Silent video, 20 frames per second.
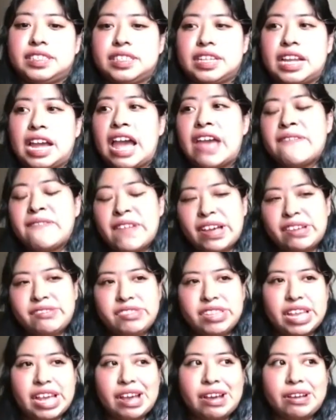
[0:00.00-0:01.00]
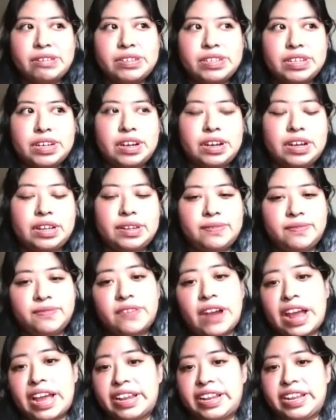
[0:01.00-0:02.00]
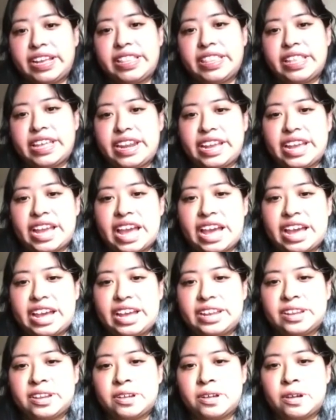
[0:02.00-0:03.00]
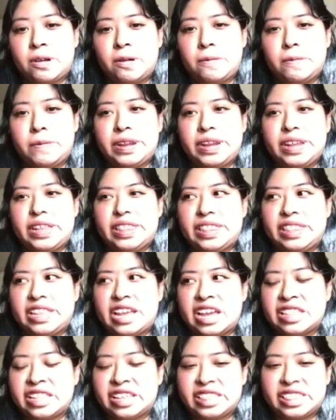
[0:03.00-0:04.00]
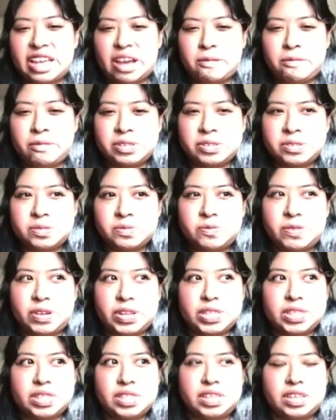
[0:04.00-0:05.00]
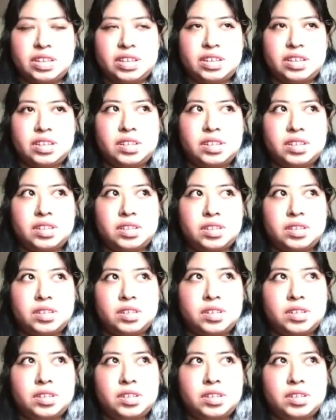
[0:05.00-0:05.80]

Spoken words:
I found out on Friday that I had COVID, and I think that was today's